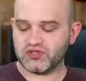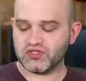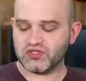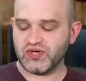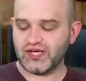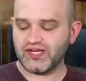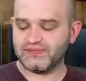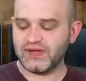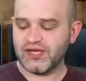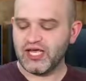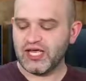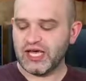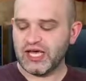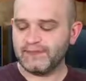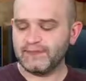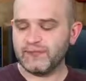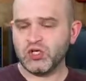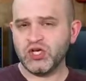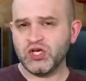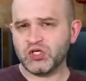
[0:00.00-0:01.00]
So I'm
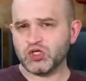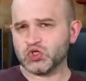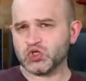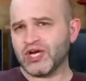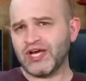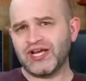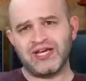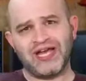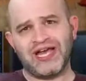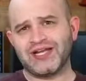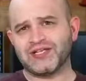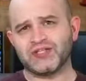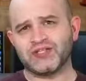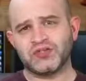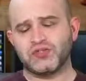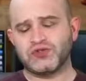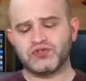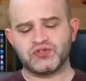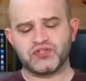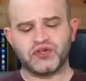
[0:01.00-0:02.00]
going to try not to
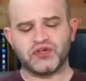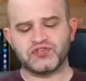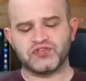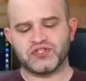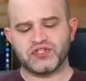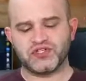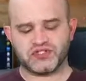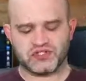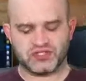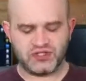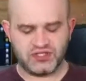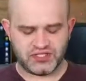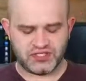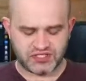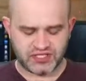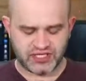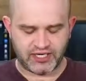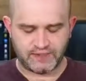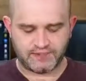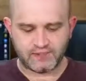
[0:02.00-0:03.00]
use those this
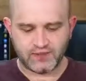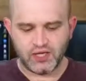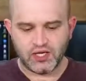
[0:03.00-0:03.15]
time.